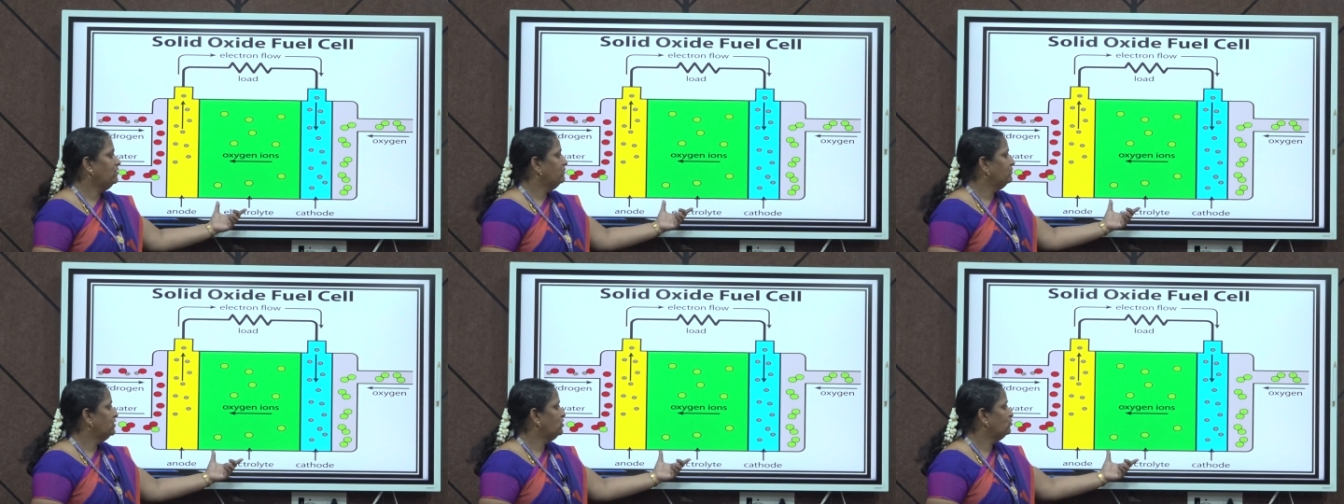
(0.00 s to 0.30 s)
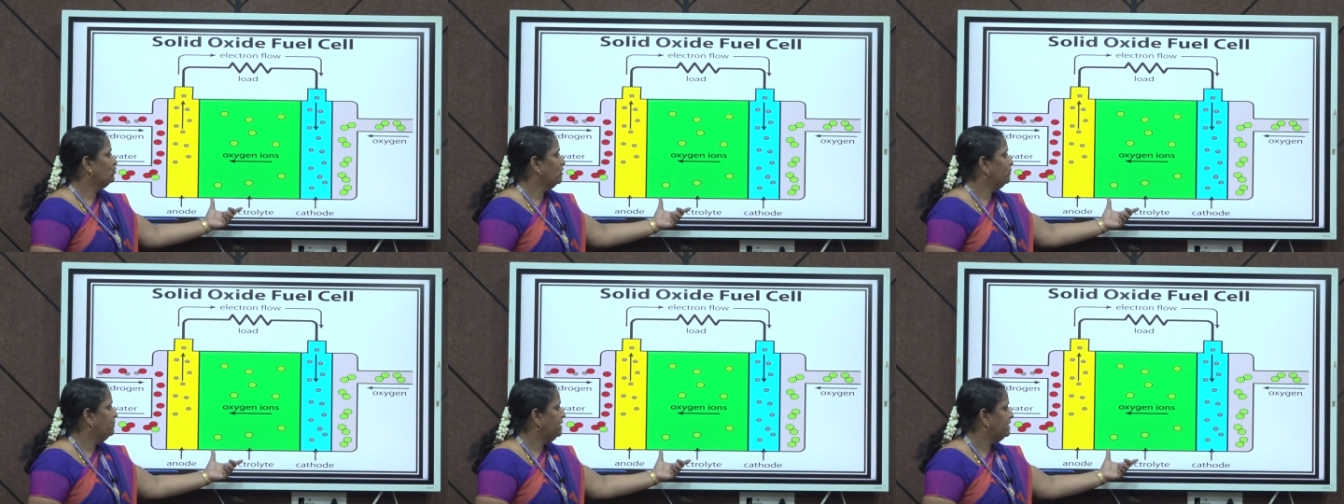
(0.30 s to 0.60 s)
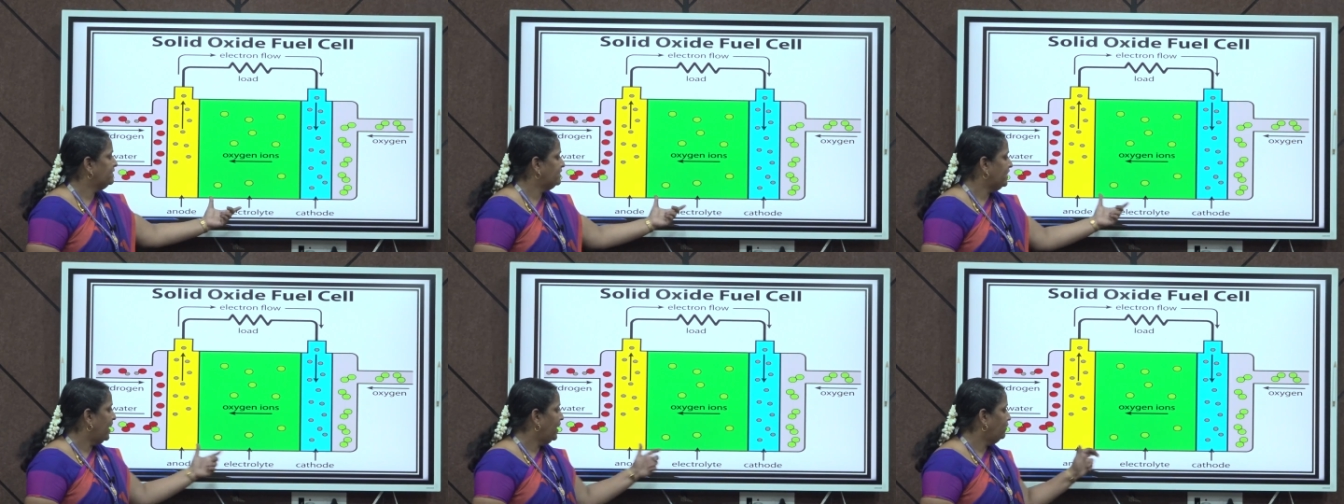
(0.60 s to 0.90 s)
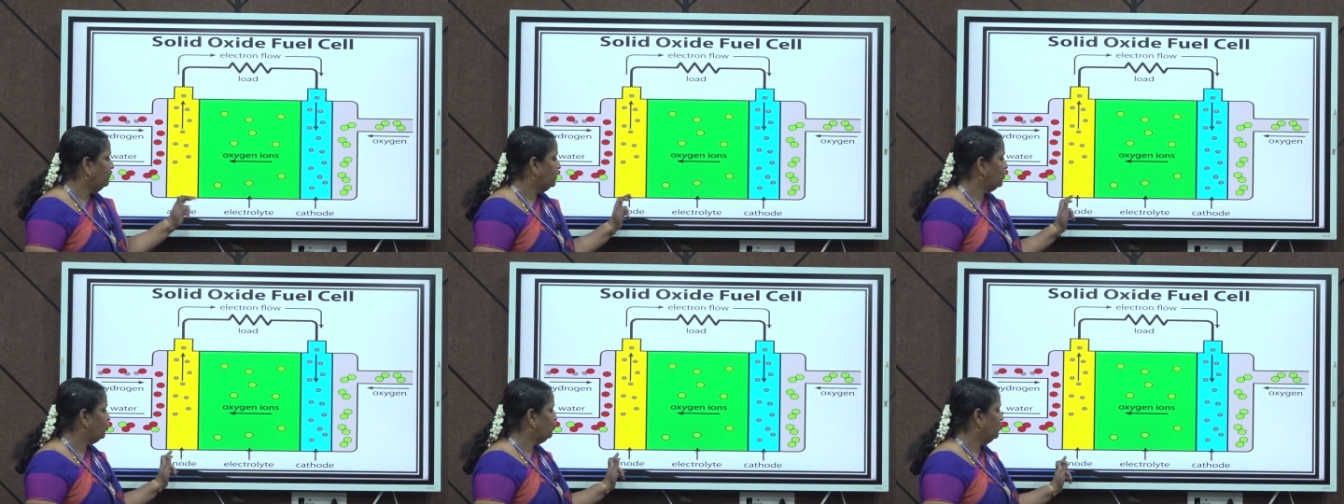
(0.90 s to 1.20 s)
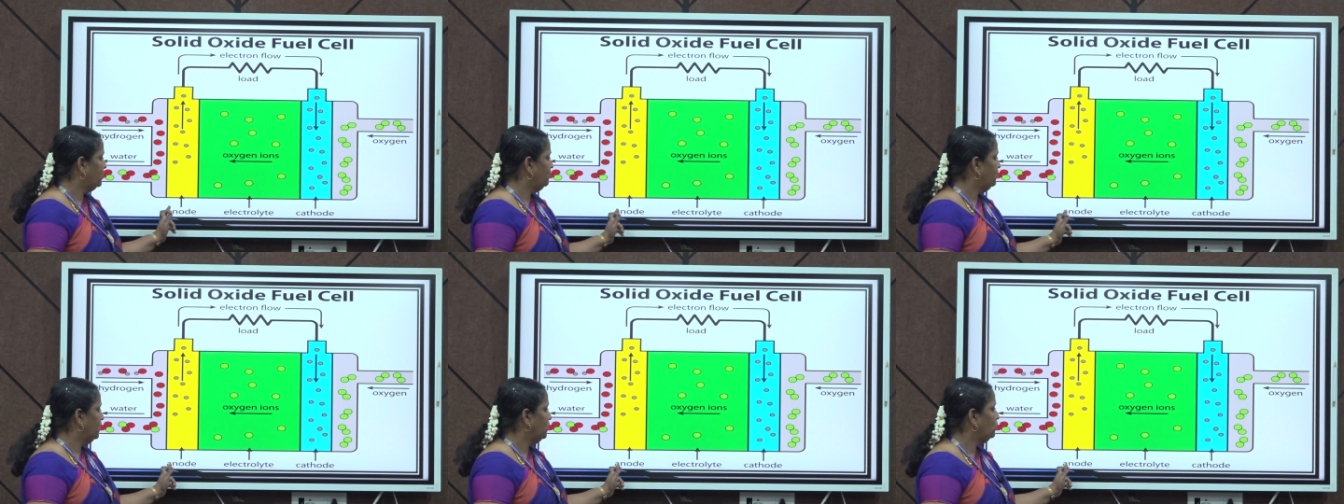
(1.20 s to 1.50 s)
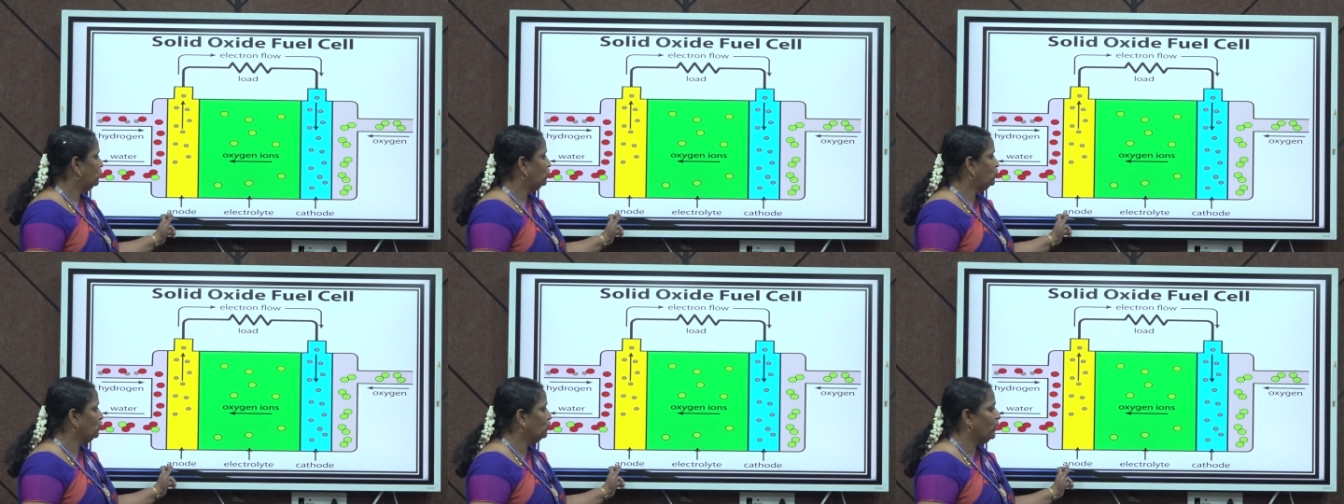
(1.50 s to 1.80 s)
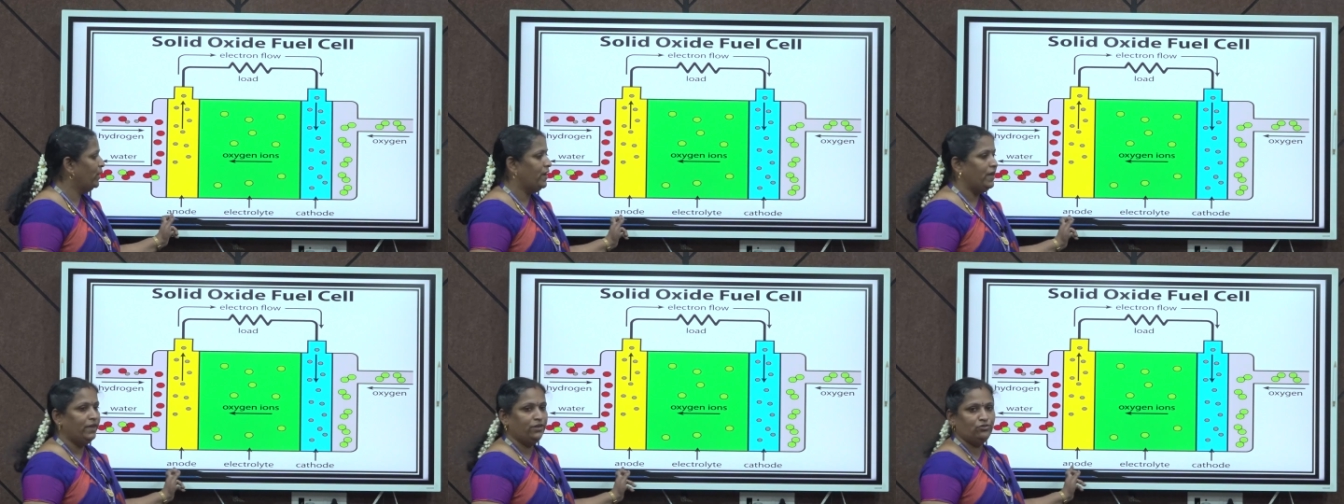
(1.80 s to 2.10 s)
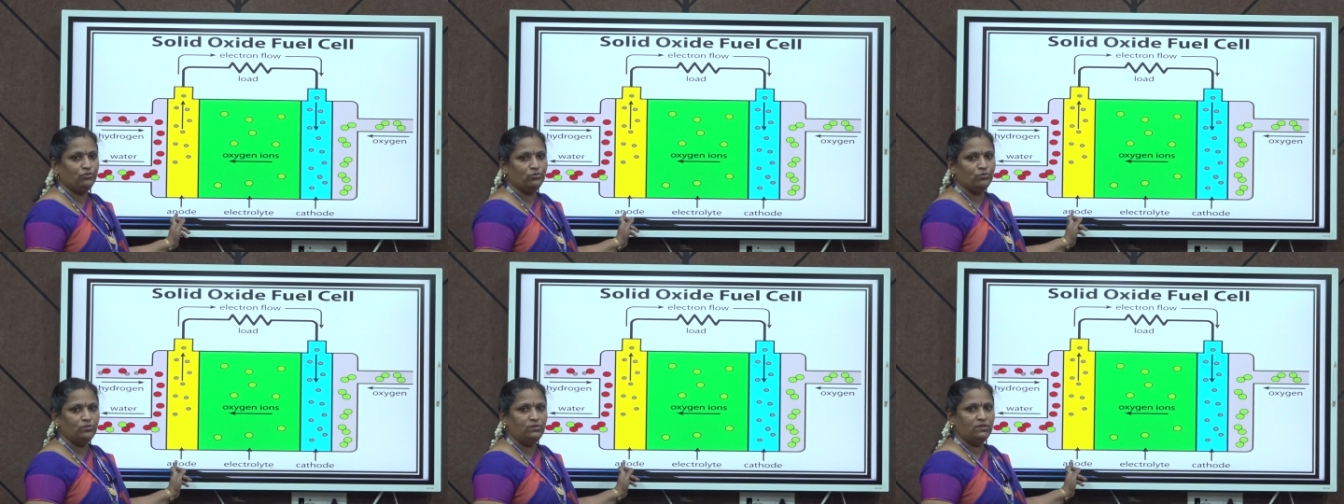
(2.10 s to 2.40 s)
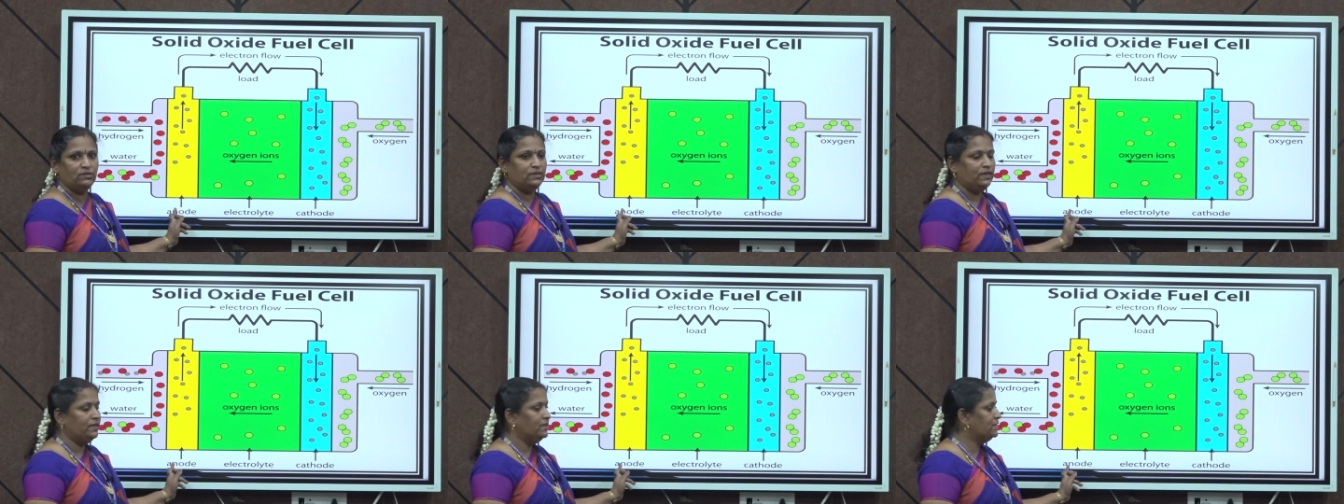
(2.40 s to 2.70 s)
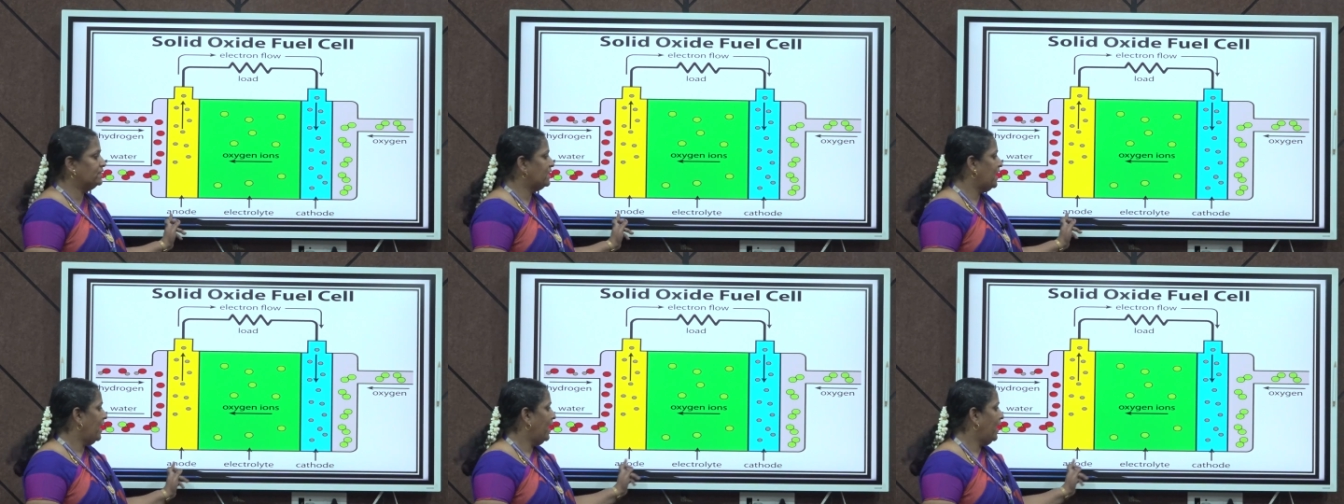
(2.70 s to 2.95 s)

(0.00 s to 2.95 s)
which will be sandwiched between the two electrodes that is